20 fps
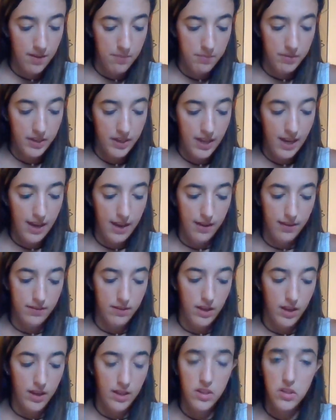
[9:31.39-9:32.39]
But yeah,
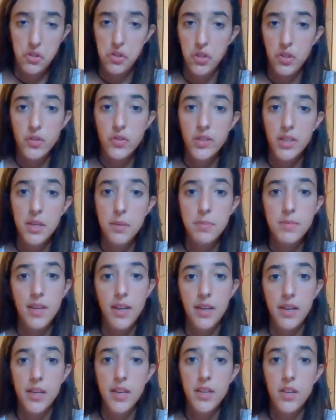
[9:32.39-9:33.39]
and just keep
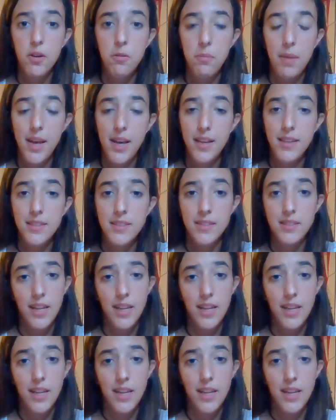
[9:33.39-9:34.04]
taking your meds.